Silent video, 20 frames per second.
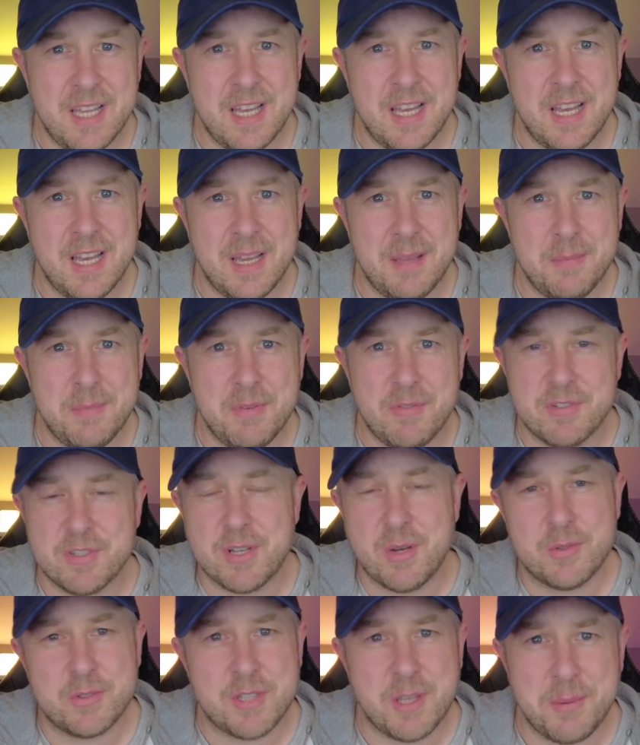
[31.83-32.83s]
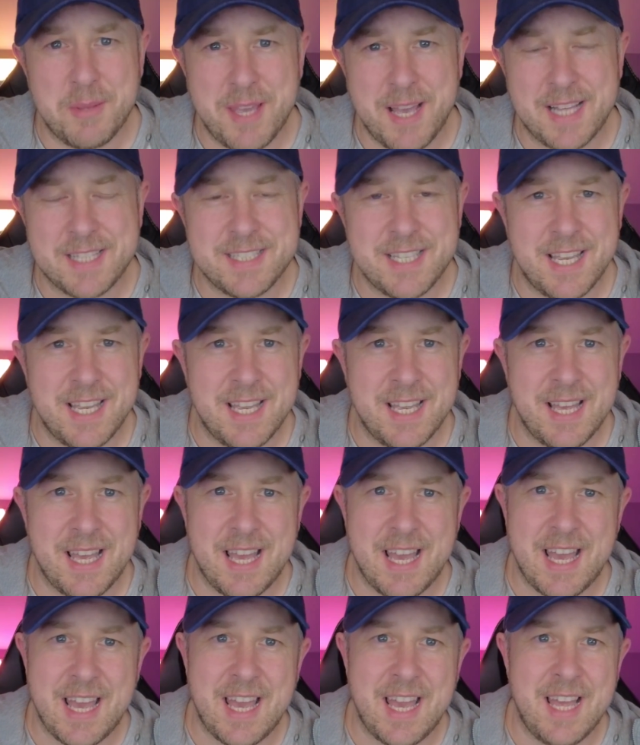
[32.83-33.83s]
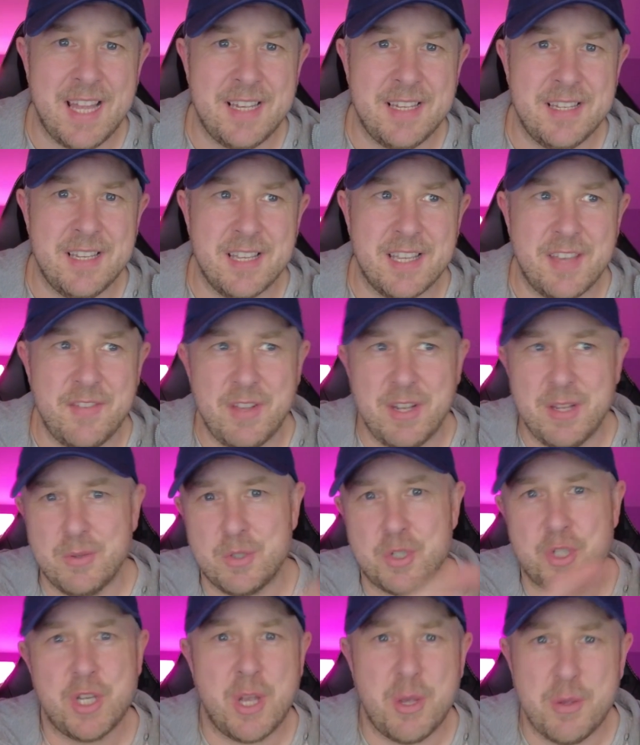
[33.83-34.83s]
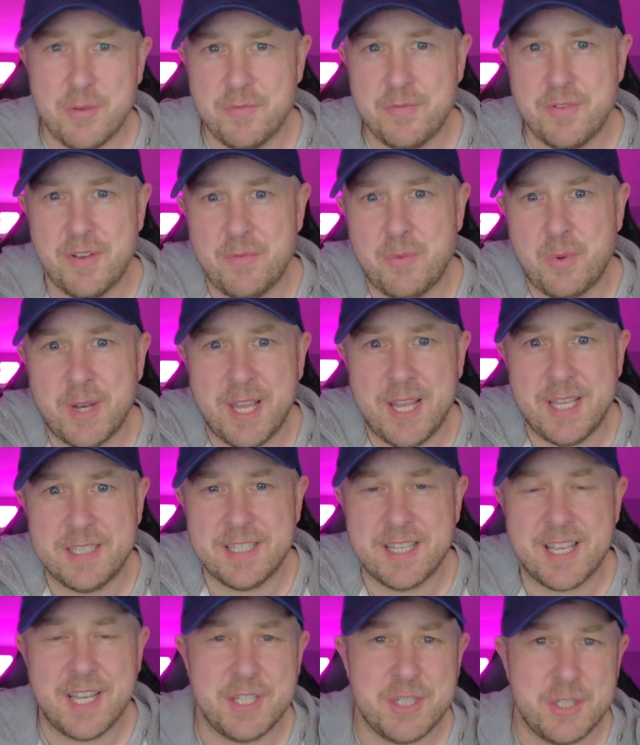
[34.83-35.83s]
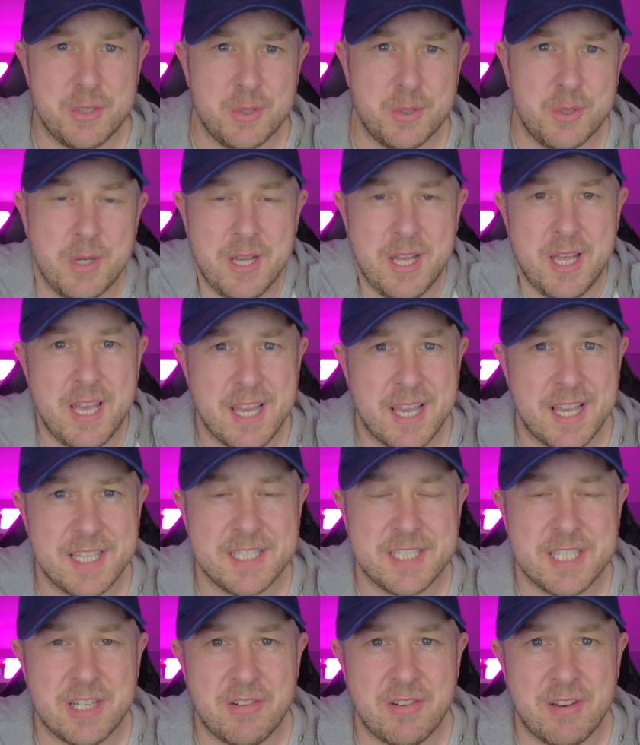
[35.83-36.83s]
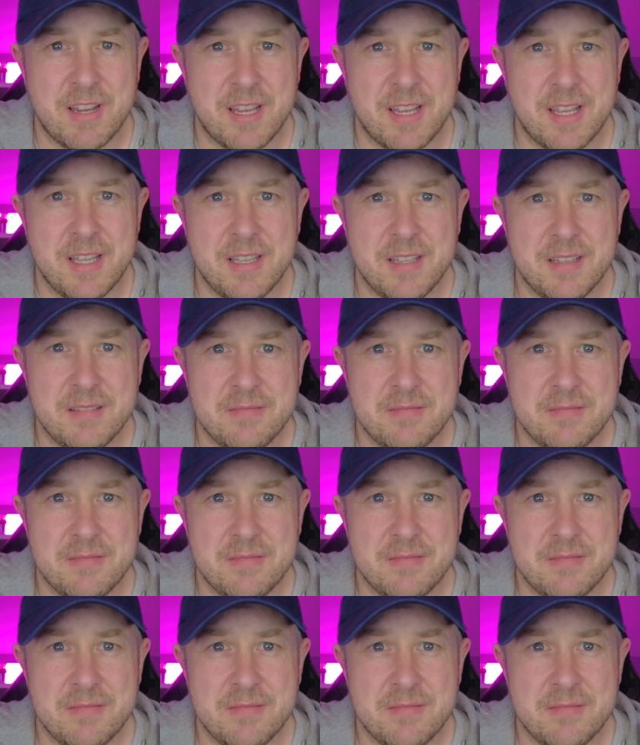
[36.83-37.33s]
the results I'm getting, and give you a little show of what it is in case you're considering